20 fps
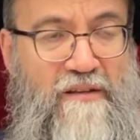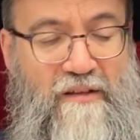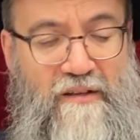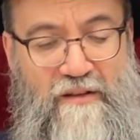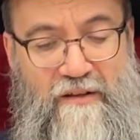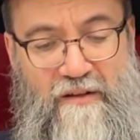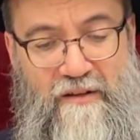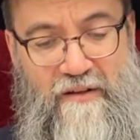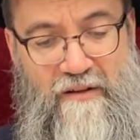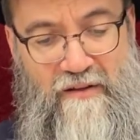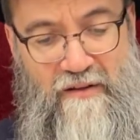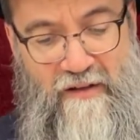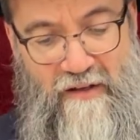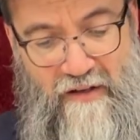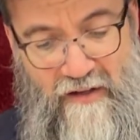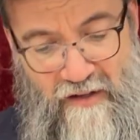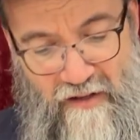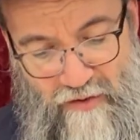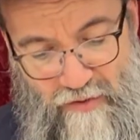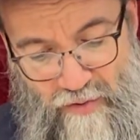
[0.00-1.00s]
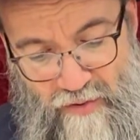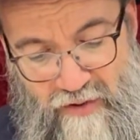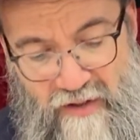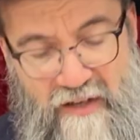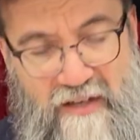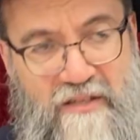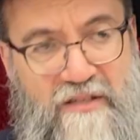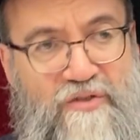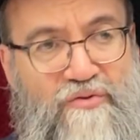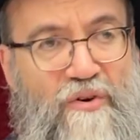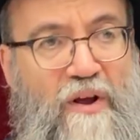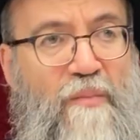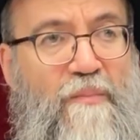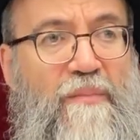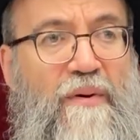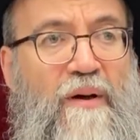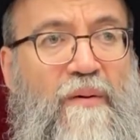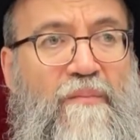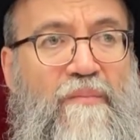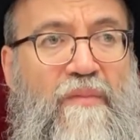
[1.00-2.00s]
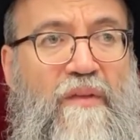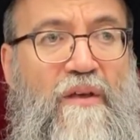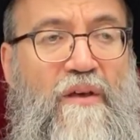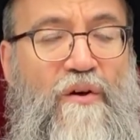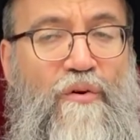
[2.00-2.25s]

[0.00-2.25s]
in the today's Rambam